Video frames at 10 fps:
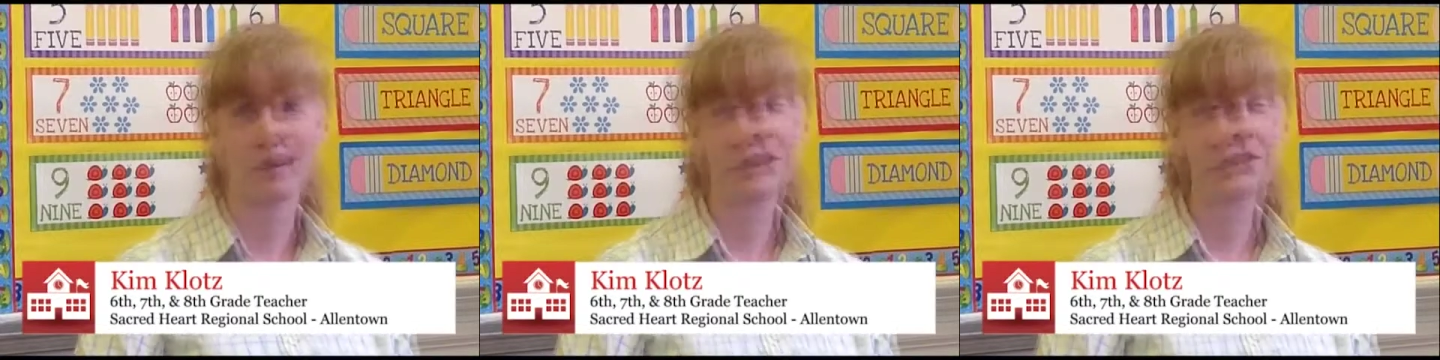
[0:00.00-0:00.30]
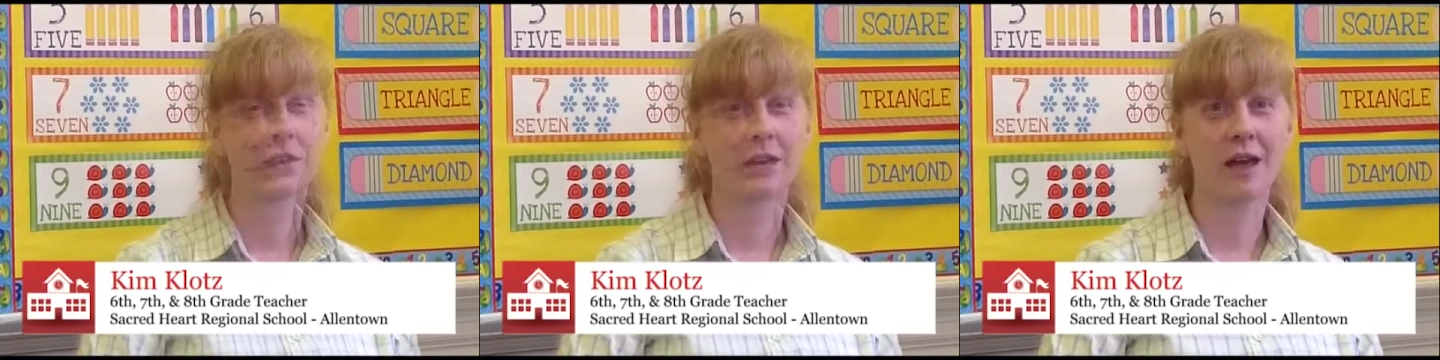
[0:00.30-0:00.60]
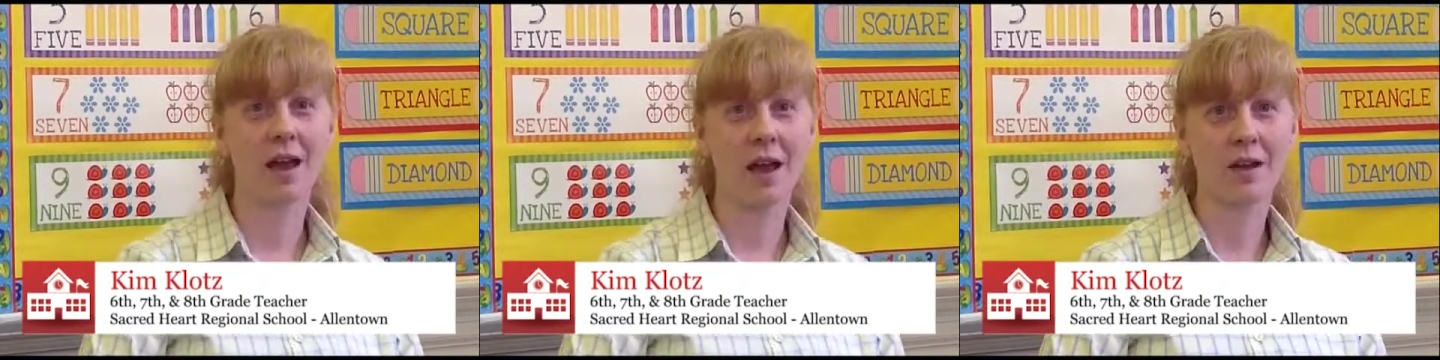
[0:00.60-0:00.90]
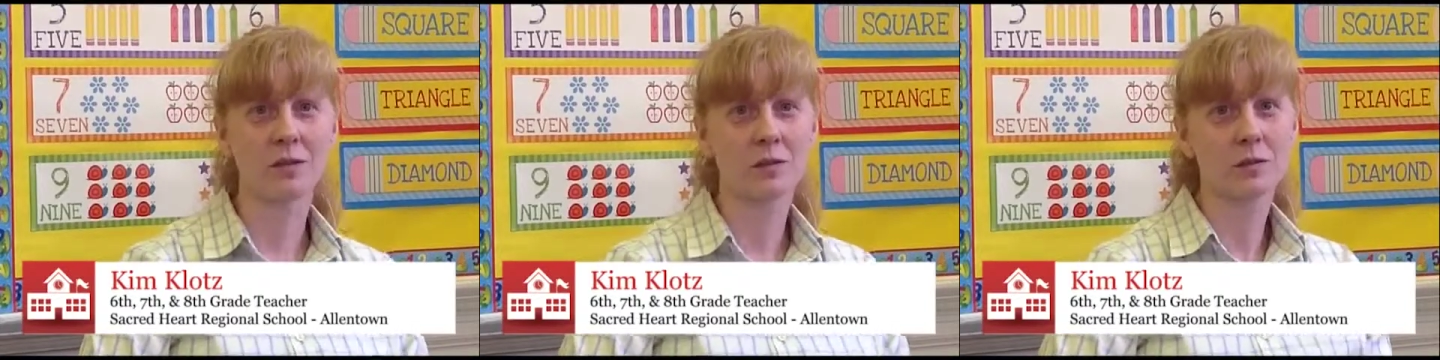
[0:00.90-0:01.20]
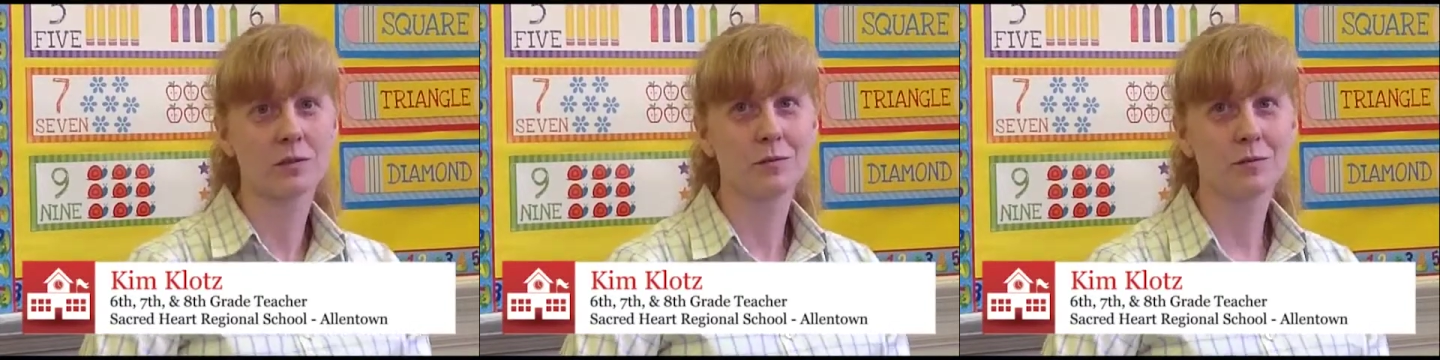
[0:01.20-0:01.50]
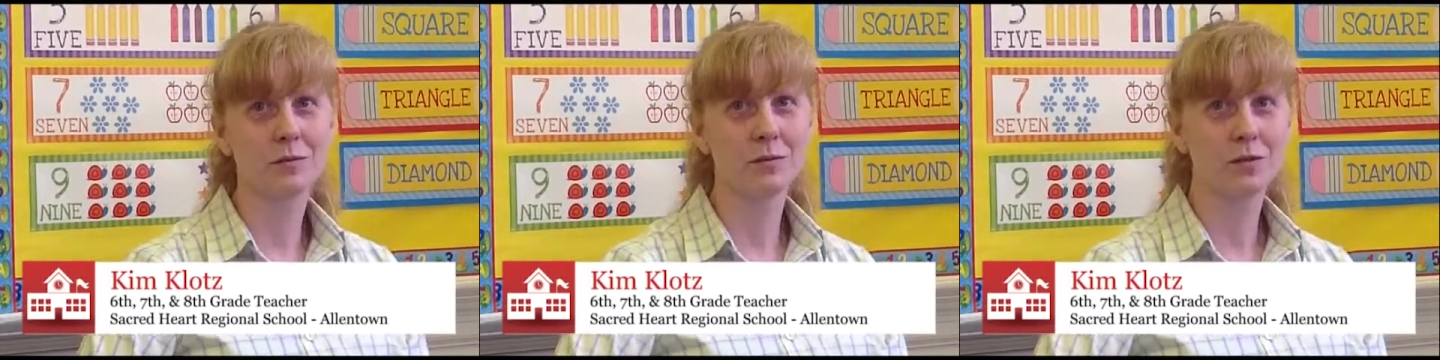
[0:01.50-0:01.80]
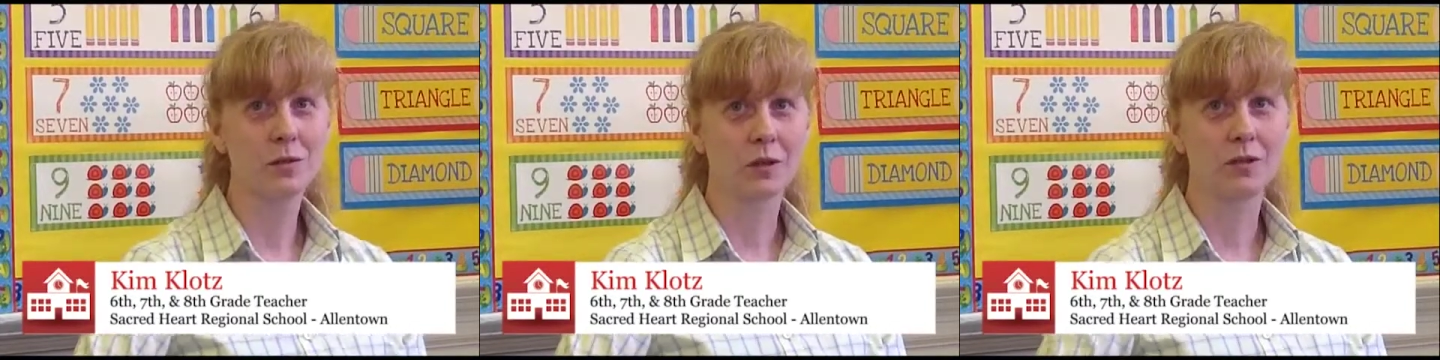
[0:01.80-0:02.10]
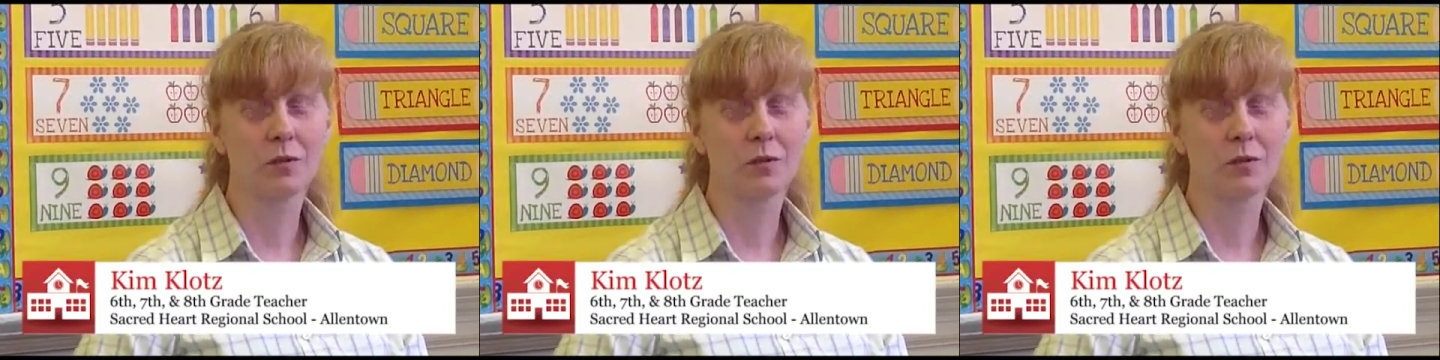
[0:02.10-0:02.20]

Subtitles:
I think it has done